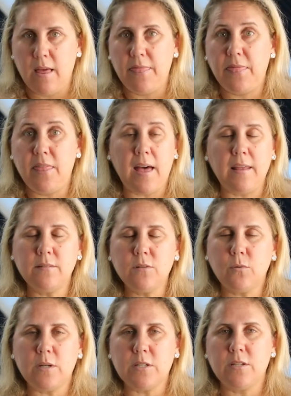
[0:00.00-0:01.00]
That is a
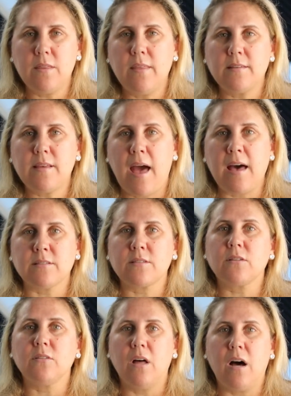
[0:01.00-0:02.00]
question that's asked
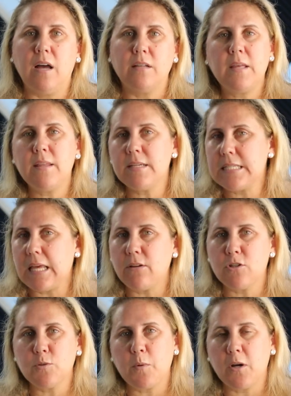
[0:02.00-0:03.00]
a lot. In the
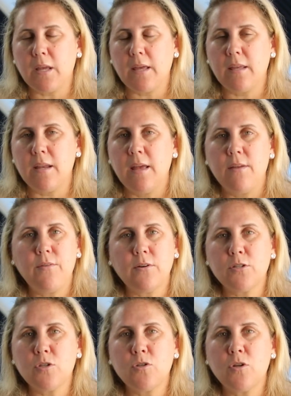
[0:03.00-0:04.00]
seller's market, there are
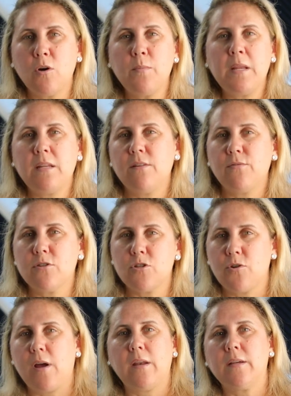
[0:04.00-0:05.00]
so many different
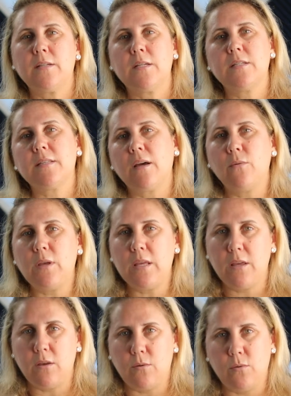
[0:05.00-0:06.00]
strategies that we
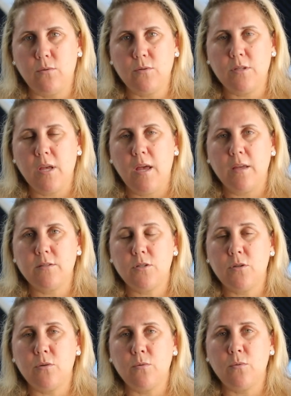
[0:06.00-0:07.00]
use
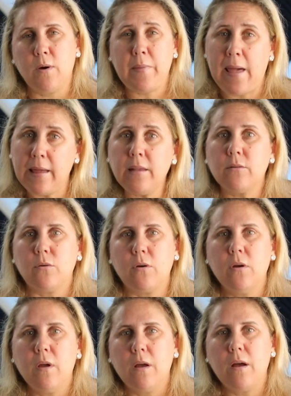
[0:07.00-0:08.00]
to handle
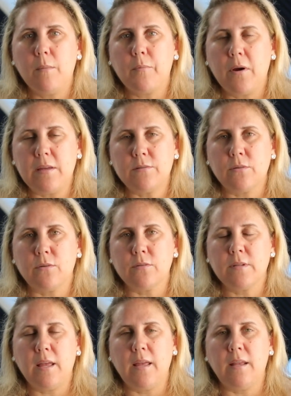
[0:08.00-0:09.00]
appraisals
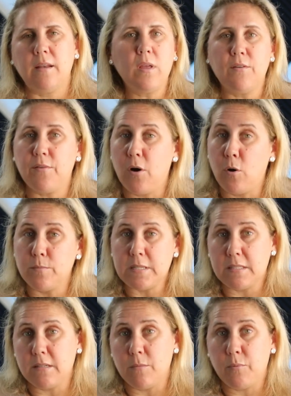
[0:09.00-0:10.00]
and if a home
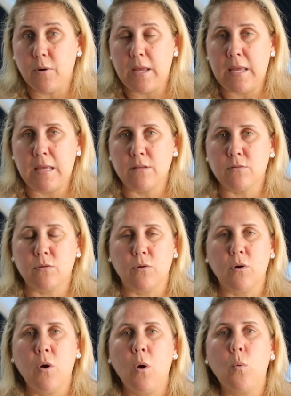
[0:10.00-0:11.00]
doesn't appraise or
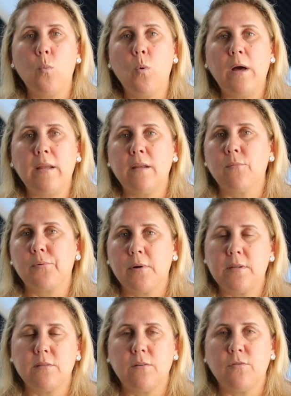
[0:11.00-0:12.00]
what it
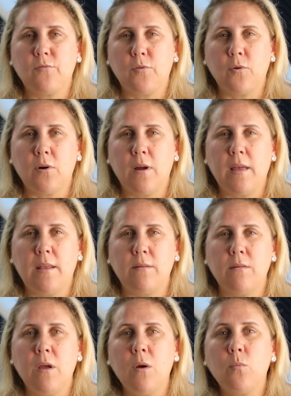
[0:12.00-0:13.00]
appraises for.
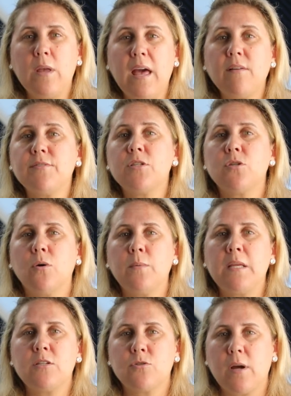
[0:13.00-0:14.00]
And we have so
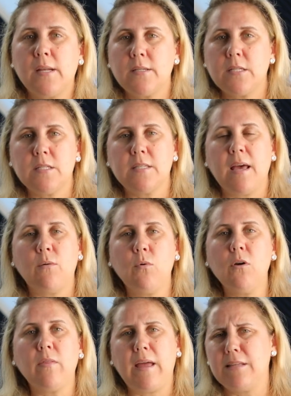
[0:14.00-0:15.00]
many strategies that
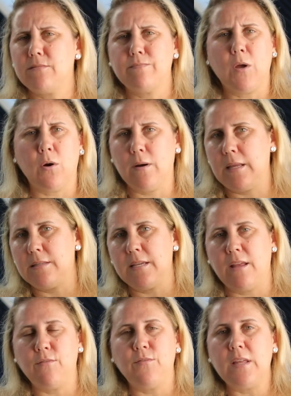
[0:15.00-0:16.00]
we're like already
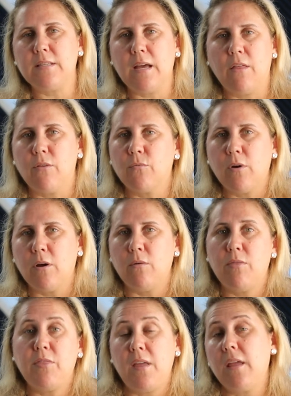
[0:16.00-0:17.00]
10 feet down the
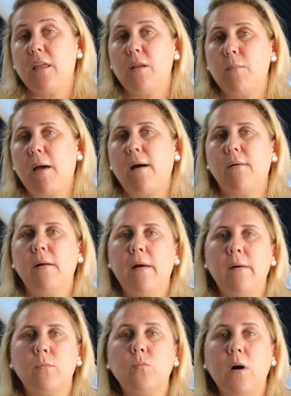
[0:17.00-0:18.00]
road thinking about
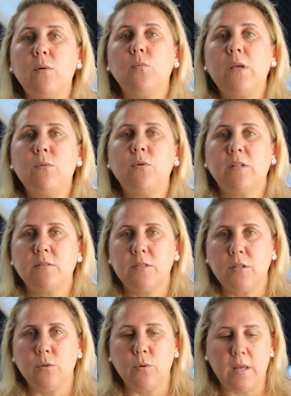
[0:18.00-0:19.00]
what we will
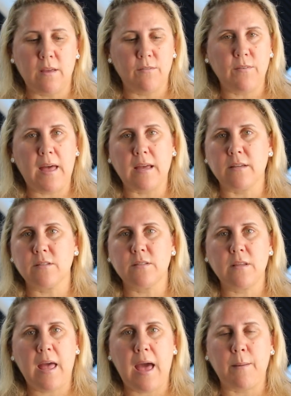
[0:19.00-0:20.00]
do if X
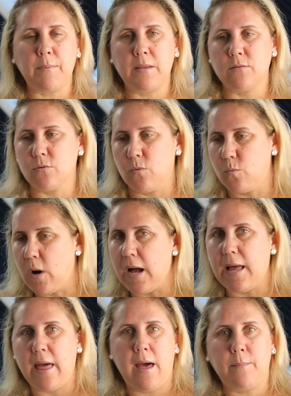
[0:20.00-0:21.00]
happens or Y
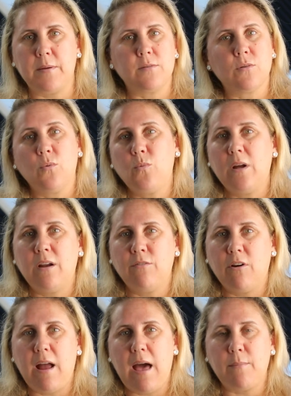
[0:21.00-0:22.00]
happens or
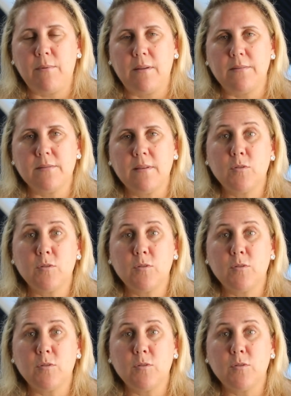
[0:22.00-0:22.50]
whatever happens.